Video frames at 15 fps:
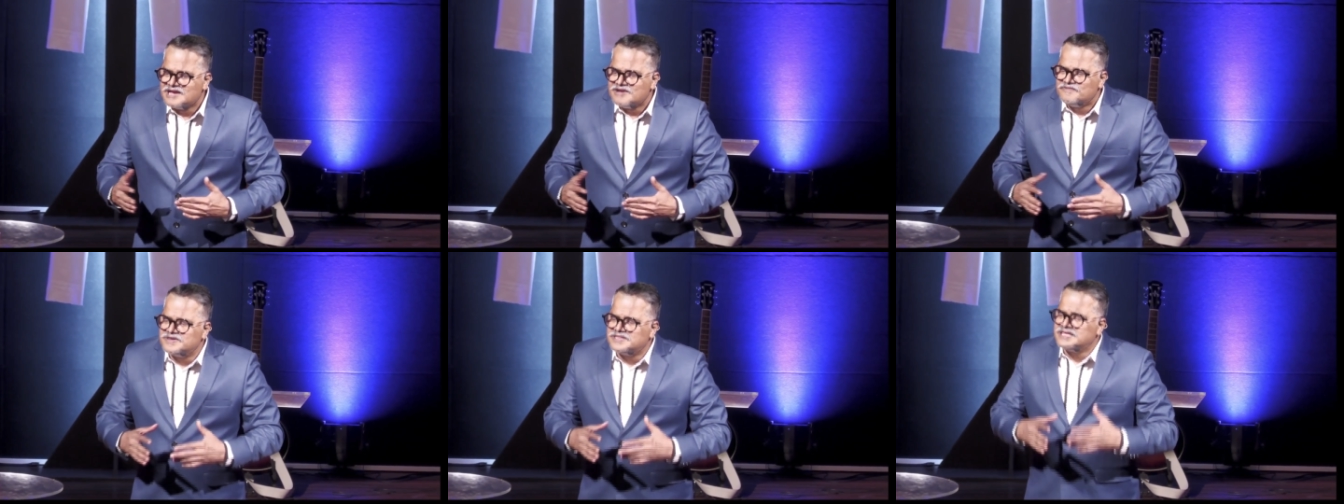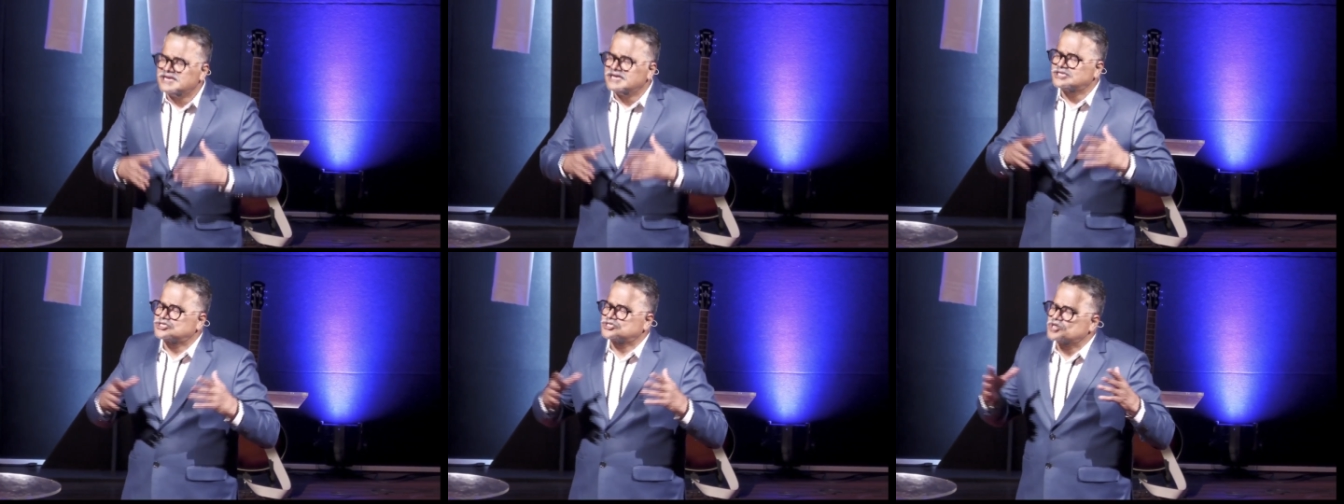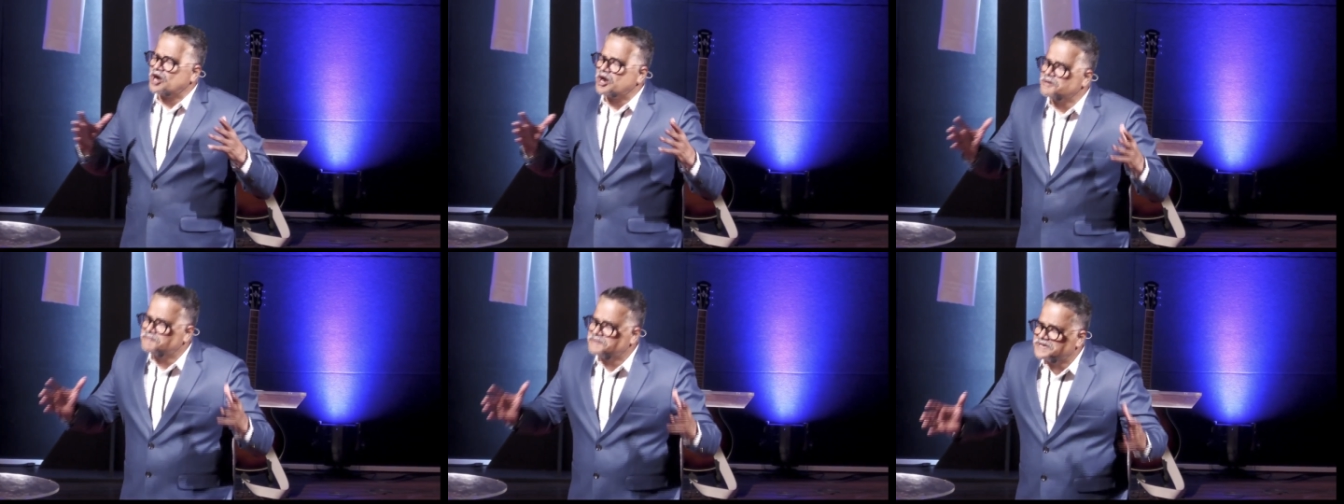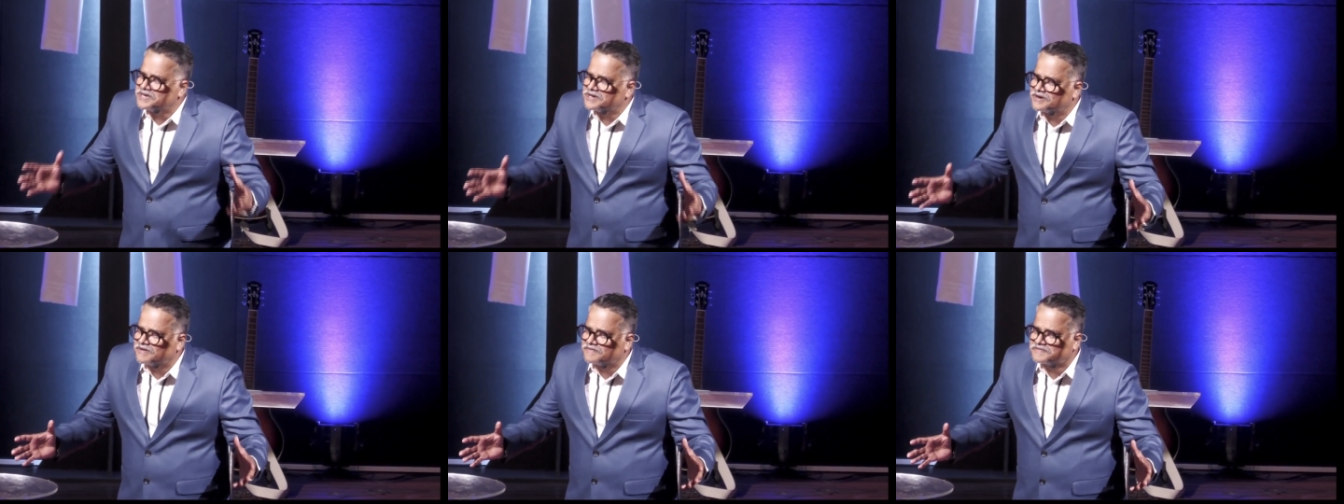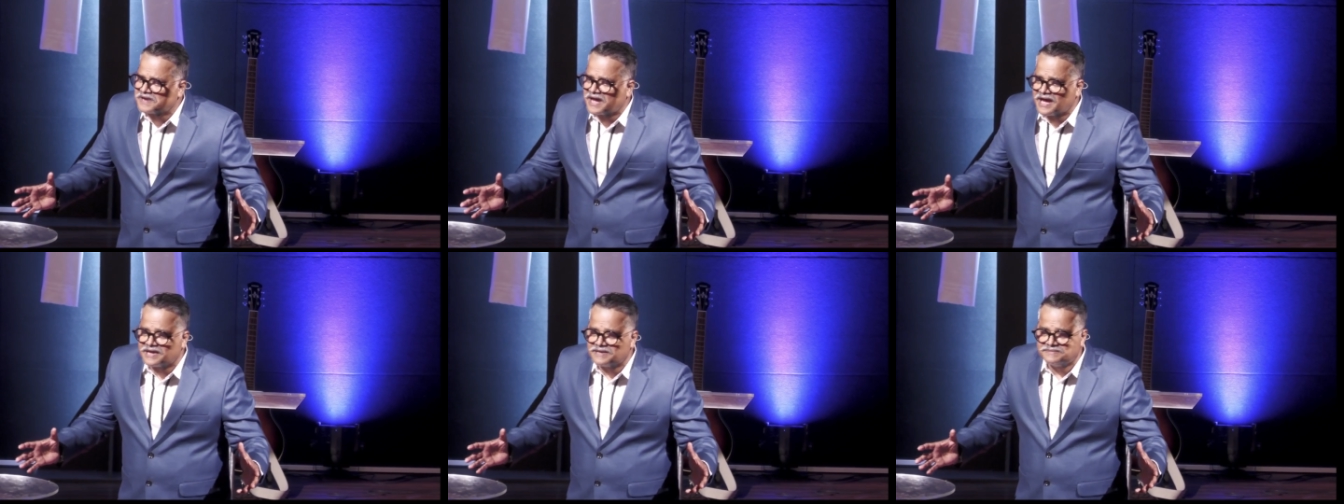Within a short period of
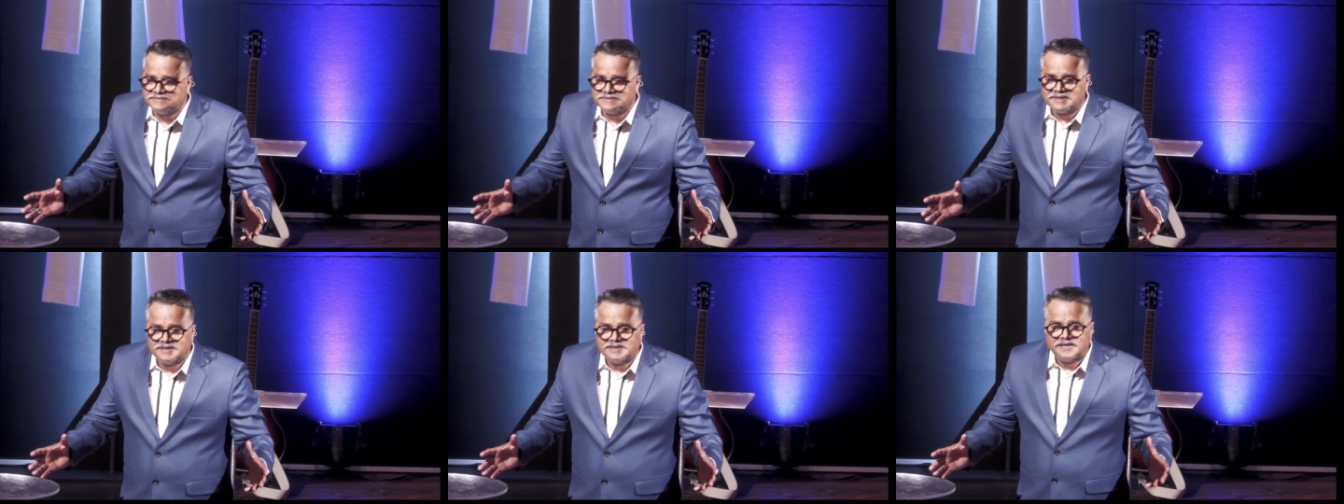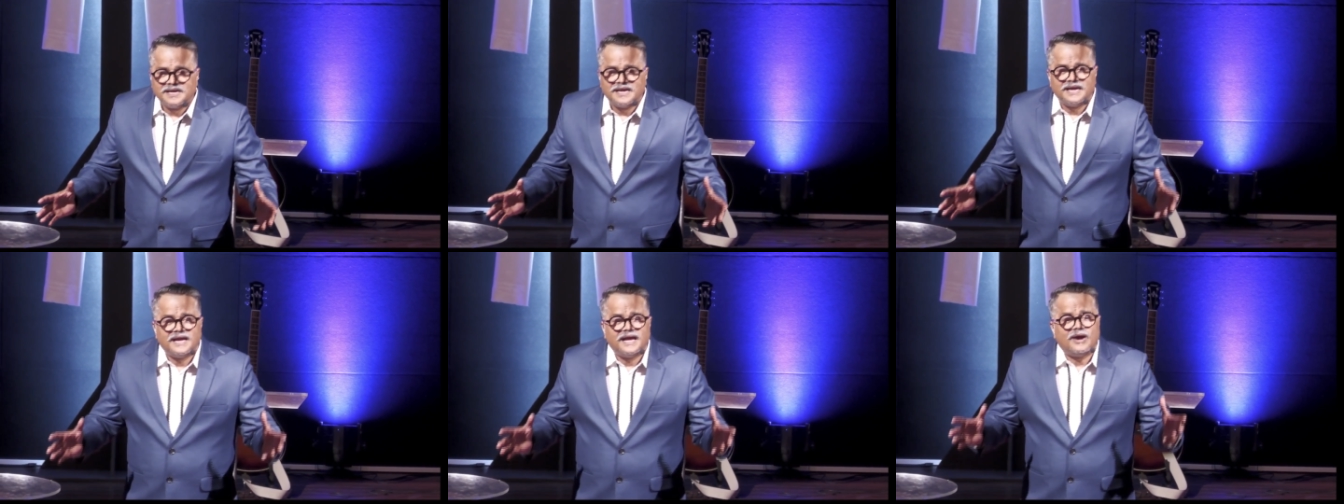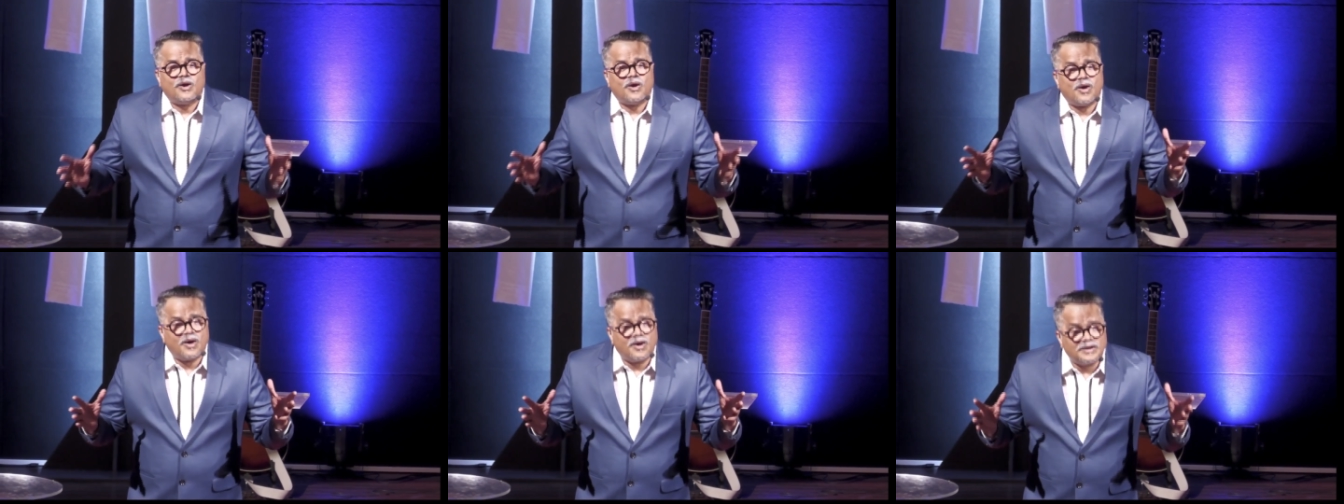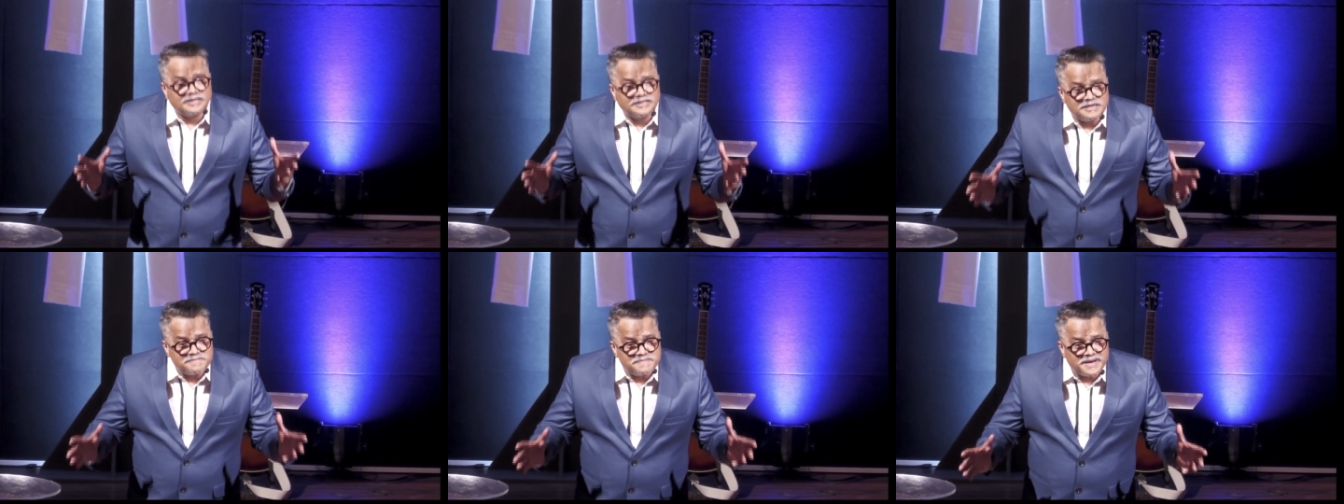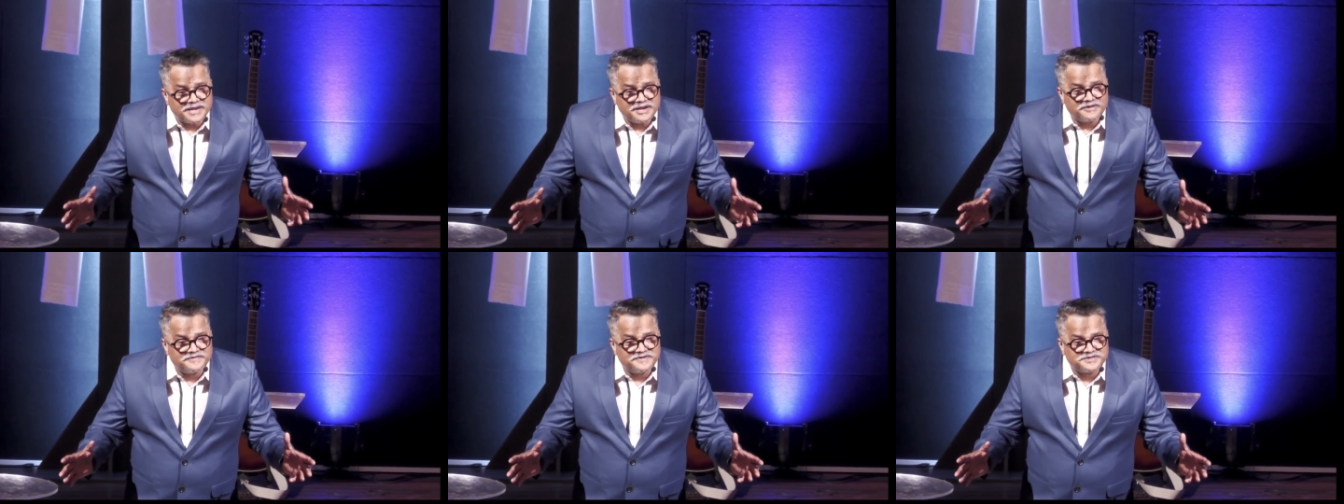time, all the
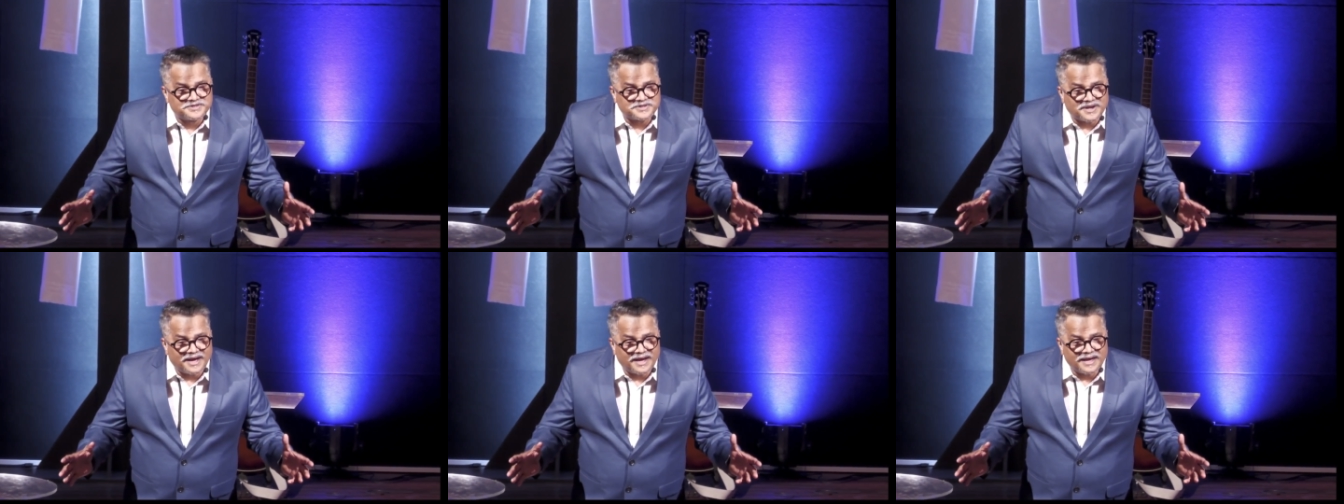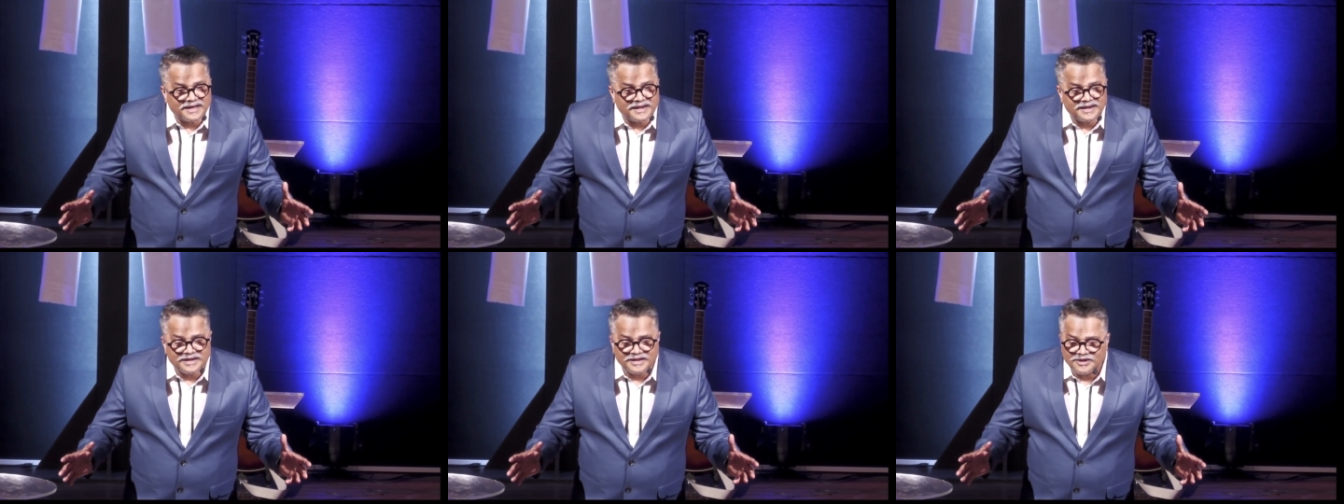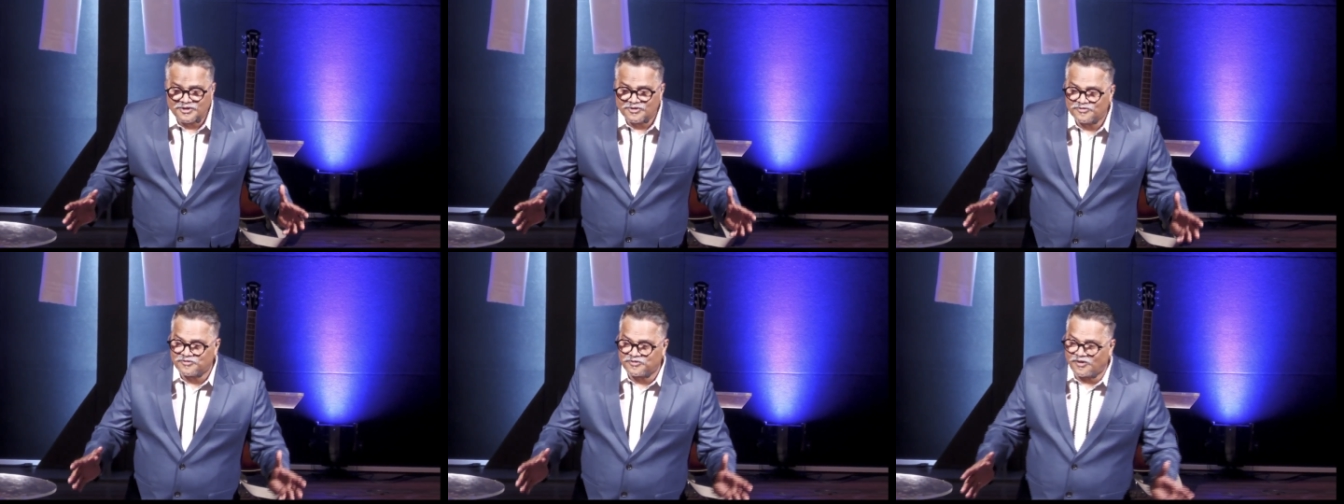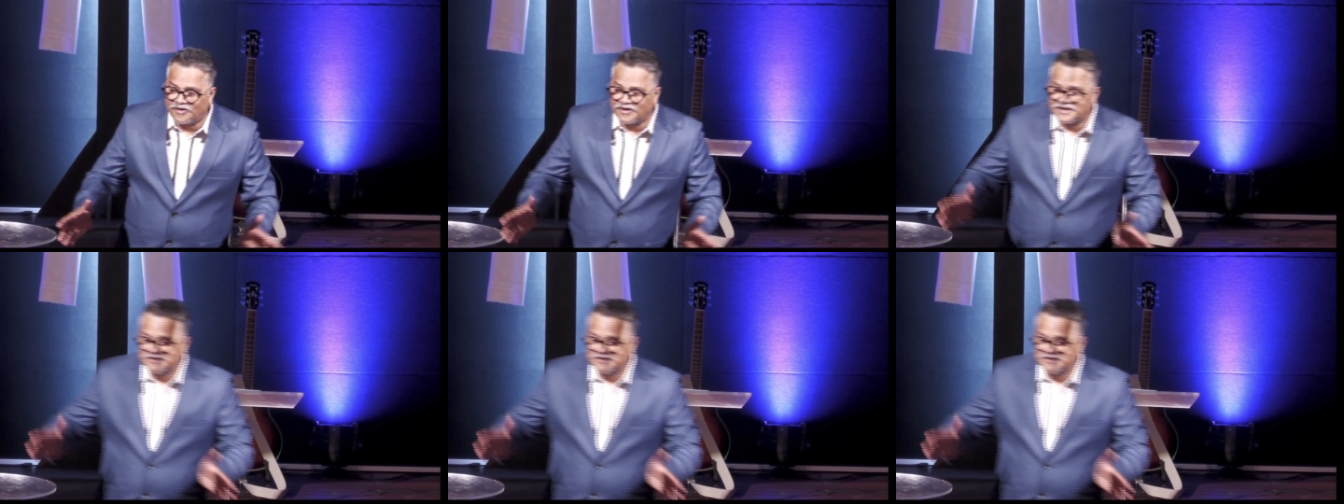men of Israel fall